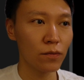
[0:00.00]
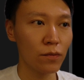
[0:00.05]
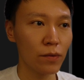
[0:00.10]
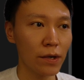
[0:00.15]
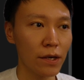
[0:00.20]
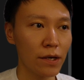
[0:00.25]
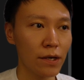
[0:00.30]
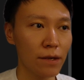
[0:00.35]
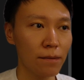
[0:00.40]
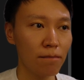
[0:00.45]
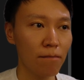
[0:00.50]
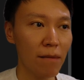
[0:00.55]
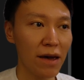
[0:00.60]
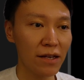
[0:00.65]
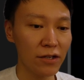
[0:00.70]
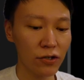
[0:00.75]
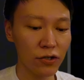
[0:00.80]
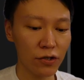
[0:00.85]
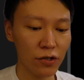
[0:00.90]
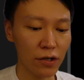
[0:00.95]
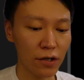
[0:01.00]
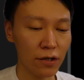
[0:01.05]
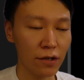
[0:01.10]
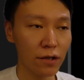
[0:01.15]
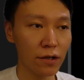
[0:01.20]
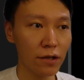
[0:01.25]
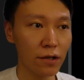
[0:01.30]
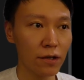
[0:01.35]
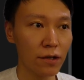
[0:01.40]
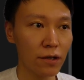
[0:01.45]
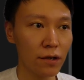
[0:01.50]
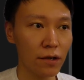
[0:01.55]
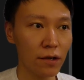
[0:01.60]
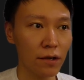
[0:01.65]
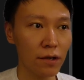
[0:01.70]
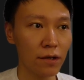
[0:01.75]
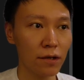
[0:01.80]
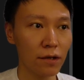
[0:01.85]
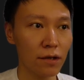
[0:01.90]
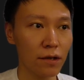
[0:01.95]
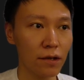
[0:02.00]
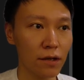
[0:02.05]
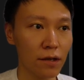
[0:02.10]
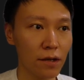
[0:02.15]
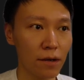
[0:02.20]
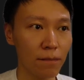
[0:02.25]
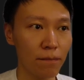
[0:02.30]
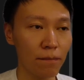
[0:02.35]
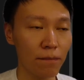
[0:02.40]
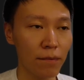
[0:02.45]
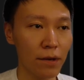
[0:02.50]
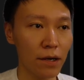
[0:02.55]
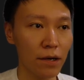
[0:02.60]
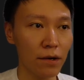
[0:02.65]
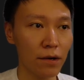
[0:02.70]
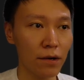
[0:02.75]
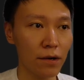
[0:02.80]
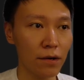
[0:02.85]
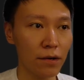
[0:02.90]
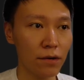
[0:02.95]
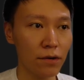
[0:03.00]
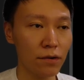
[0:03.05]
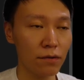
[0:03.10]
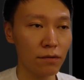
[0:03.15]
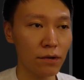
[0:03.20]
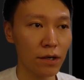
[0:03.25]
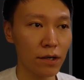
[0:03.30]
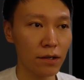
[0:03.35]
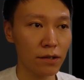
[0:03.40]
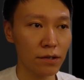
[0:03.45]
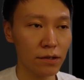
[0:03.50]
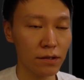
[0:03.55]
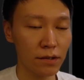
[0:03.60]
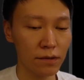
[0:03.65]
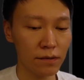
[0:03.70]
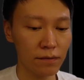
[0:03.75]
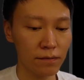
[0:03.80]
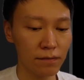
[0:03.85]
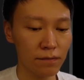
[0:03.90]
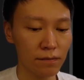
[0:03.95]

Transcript: we mention the bigger unit